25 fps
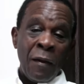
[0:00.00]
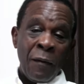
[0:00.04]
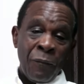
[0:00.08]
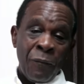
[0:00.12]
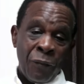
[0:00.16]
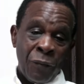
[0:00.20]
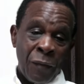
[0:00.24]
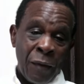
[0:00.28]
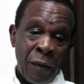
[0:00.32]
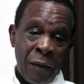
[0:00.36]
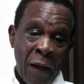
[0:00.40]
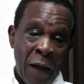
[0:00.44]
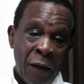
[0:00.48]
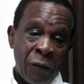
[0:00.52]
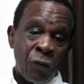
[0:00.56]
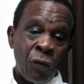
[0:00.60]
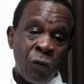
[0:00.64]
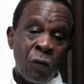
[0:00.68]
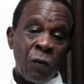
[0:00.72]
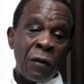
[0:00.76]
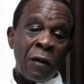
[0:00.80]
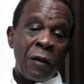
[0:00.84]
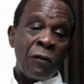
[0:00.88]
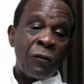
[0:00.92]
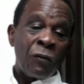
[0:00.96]
not
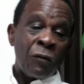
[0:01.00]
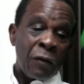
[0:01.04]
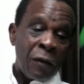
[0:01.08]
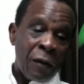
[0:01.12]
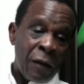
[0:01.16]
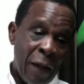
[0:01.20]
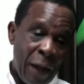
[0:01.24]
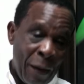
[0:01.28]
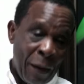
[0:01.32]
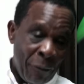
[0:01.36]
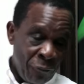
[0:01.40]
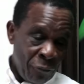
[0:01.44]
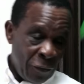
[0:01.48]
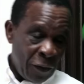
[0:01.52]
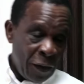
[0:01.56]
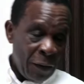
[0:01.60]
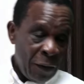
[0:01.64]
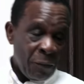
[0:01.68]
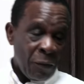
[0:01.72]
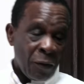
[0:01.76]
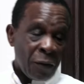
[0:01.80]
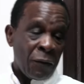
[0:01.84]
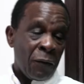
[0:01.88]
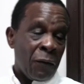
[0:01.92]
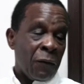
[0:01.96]
only empty,
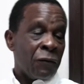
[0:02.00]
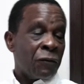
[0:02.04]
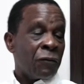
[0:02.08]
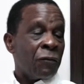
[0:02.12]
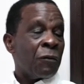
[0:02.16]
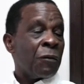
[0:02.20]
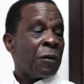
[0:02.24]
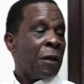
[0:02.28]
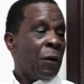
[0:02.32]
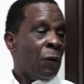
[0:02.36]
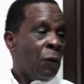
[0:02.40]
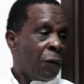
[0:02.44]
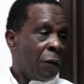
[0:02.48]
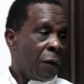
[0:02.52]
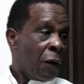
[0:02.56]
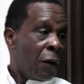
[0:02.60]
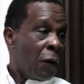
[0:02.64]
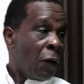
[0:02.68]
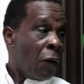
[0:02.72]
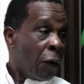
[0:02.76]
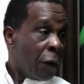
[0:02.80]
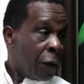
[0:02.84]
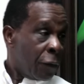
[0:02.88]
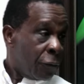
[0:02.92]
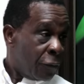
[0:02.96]
but also we owed a
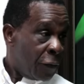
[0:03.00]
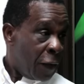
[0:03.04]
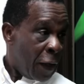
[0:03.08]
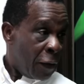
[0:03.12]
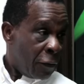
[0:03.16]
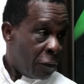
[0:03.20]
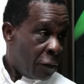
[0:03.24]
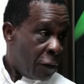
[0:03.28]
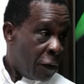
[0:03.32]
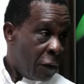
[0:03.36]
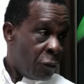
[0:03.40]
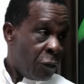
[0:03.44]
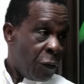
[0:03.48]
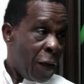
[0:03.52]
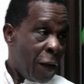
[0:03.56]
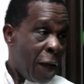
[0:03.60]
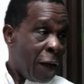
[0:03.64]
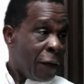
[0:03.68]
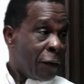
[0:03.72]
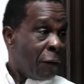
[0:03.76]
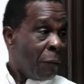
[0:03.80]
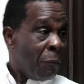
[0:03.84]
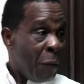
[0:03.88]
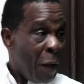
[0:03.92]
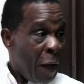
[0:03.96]
lot of debts that we had
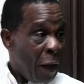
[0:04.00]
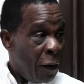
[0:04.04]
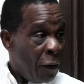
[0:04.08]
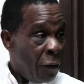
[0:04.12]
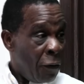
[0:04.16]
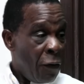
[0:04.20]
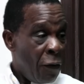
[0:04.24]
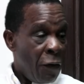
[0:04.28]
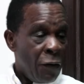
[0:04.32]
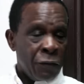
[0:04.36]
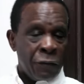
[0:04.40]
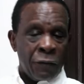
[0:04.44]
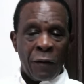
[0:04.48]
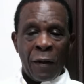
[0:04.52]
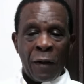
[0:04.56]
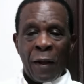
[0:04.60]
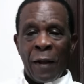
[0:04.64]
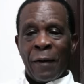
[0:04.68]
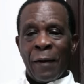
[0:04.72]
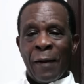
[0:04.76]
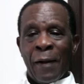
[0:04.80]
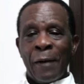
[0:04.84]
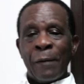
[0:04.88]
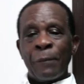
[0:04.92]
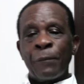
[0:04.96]
to beg around to get
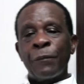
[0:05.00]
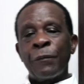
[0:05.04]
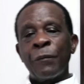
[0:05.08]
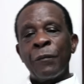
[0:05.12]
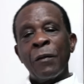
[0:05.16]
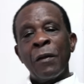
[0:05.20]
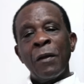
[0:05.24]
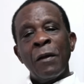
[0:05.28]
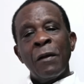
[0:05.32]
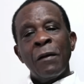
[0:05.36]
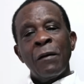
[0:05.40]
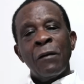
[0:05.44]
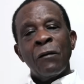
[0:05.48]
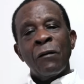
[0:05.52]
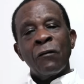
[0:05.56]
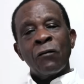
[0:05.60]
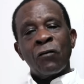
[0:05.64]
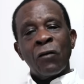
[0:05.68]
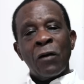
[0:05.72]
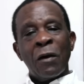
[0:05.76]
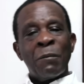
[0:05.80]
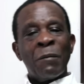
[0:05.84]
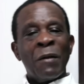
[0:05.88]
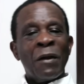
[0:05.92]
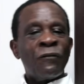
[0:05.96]
help. So
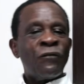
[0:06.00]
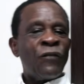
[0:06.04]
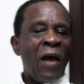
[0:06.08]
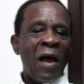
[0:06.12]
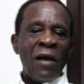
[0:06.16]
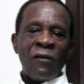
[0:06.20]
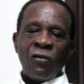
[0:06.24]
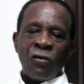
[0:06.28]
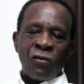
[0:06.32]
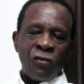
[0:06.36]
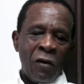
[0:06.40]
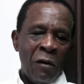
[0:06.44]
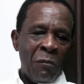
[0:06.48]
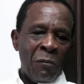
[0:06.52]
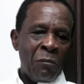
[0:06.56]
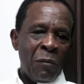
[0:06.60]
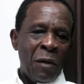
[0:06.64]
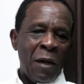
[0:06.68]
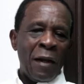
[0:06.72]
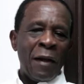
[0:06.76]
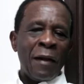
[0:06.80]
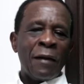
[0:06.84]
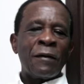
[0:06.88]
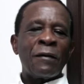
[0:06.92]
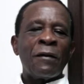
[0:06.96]
they made $500
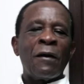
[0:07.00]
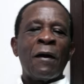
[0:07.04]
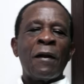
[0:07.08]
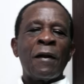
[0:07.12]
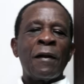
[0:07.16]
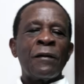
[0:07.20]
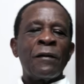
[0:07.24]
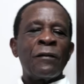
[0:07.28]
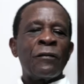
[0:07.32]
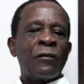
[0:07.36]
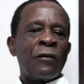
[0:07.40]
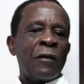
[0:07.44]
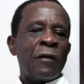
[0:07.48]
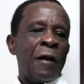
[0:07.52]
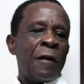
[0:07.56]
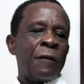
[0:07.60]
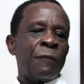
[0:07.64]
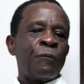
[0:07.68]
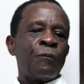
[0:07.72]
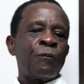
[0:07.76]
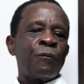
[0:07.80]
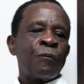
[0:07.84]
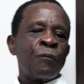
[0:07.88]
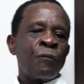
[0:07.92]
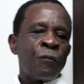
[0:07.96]
million.
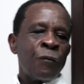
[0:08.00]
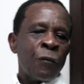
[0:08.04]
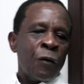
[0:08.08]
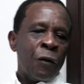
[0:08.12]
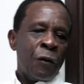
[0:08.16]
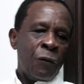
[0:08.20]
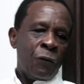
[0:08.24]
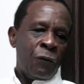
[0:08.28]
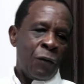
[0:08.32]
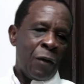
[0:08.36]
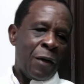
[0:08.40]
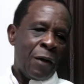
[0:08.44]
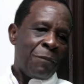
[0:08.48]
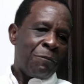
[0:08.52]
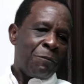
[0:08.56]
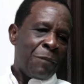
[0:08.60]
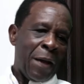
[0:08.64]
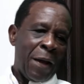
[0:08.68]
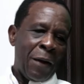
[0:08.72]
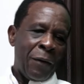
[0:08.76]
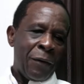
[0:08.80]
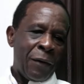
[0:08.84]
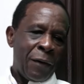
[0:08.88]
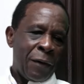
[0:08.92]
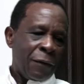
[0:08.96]
And when
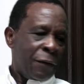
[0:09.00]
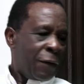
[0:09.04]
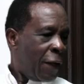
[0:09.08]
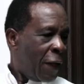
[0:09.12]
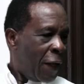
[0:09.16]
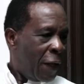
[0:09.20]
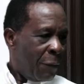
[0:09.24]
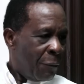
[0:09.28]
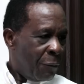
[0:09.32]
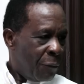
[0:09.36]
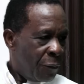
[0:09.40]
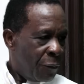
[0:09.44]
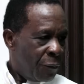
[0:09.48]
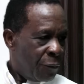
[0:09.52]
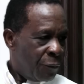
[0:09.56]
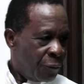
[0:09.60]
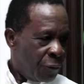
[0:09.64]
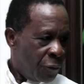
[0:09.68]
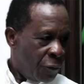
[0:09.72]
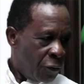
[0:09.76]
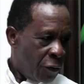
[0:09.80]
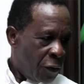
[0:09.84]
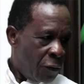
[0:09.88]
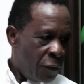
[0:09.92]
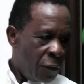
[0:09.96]
Beryl came,
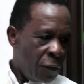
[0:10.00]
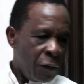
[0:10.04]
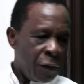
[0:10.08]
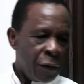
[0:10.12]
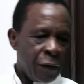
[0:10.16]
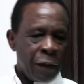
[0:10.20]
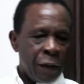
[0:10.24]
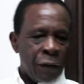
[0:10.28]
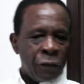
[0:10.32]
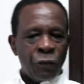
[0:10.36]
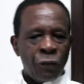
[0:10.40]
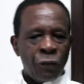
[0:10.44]
recall that